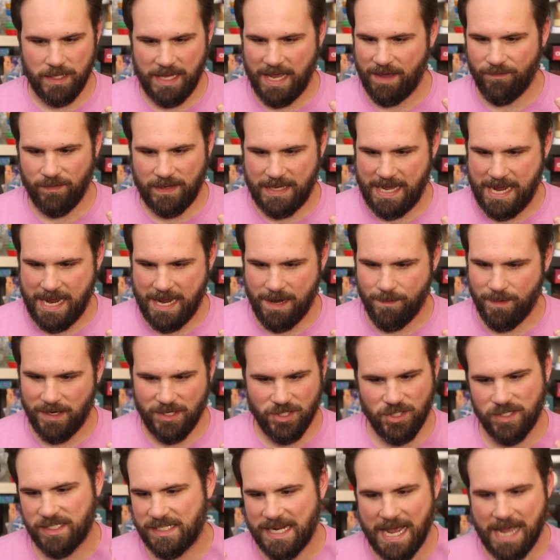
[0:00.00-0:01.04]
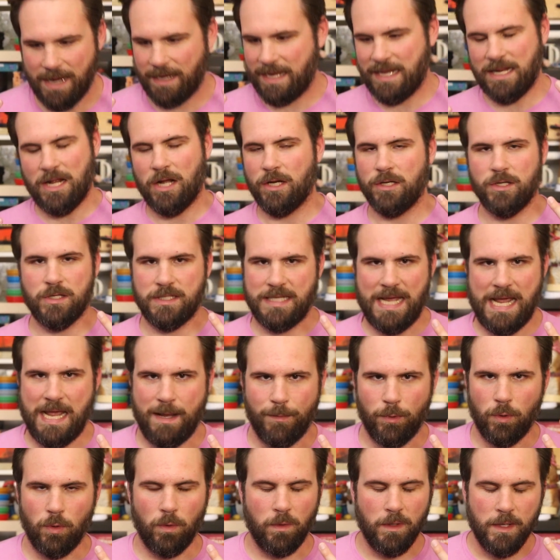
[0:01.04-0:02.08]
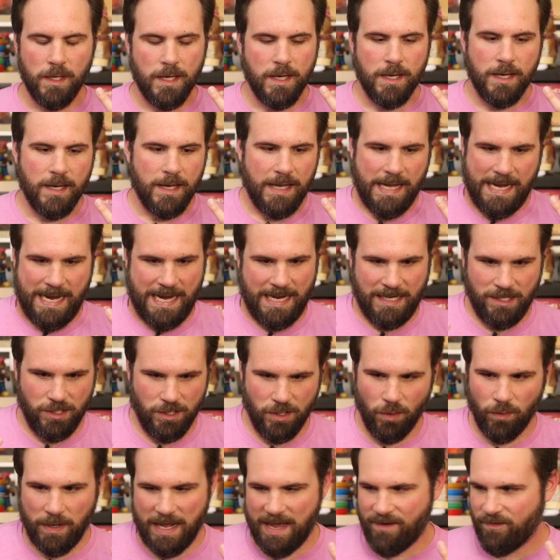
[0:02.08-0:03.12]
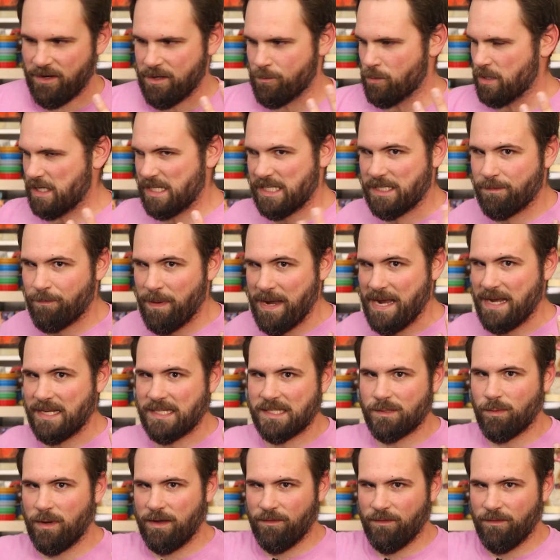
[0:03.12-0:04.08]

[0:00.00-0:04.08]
you have a game and it's just not getting on your table and you don't have any more space?